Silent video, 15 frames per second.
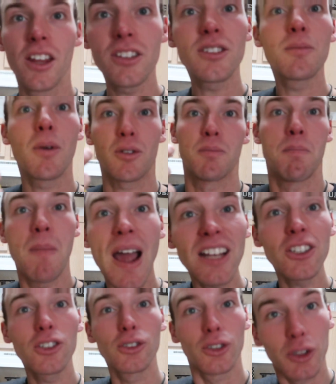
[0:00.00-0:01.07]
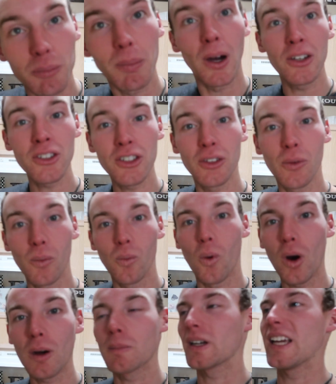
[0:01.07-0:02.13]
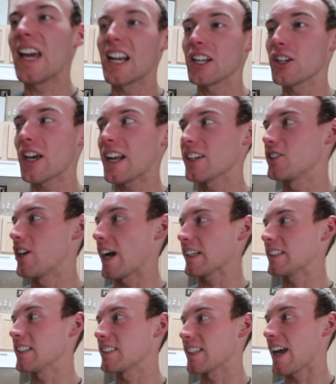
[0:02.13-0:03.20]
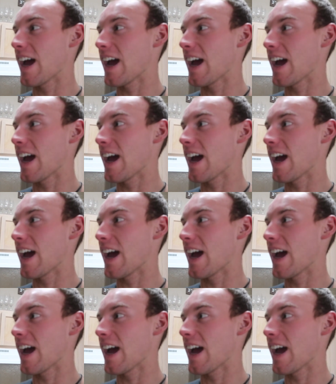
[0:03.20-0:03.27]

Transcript: This is the most magical sponge in the world. McKenna, you gotta check this